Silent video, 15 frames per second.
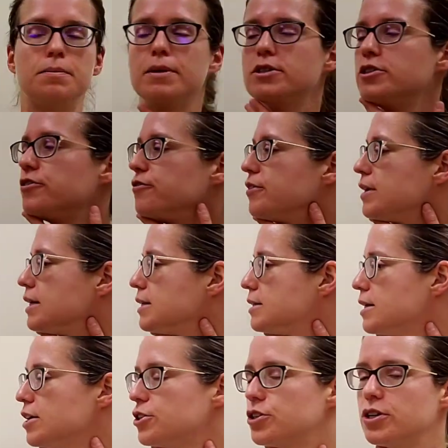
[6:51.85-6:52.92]
but you're feeling
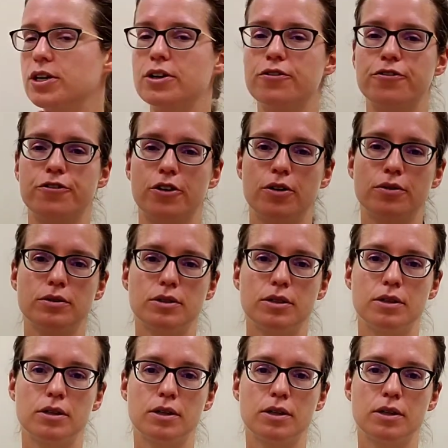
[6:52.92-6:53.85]
tension in the front,